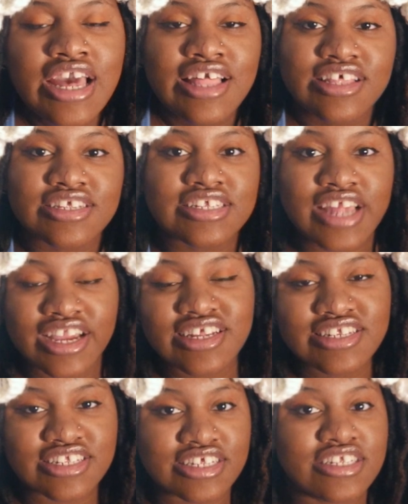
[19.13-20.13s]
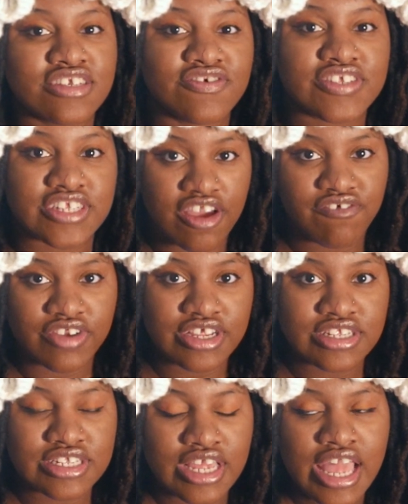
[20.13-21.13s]
The second season of
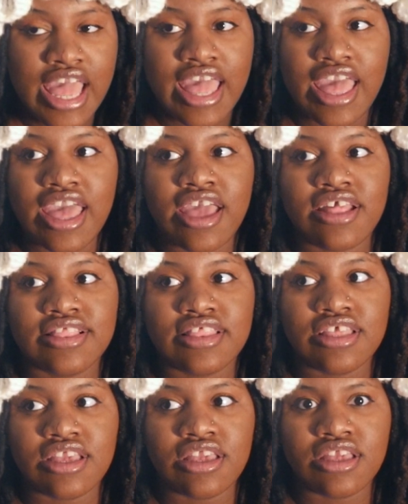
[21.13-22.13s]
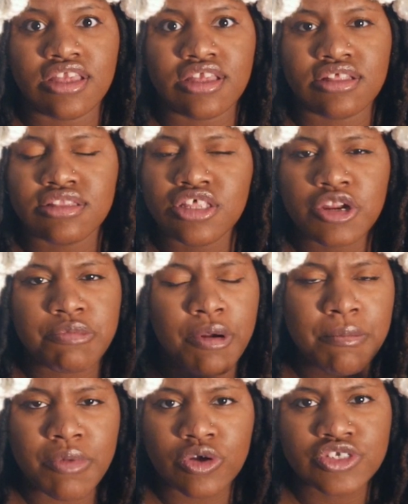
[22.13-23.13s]
Severance and the little
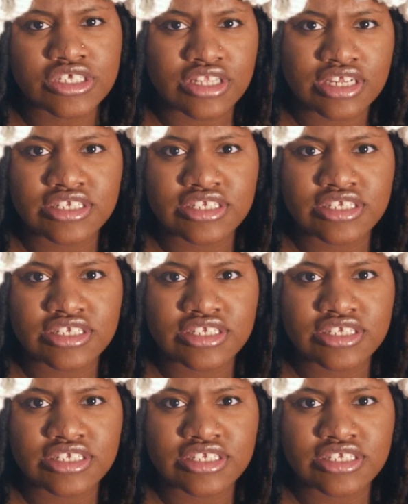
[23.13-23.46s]
promotion they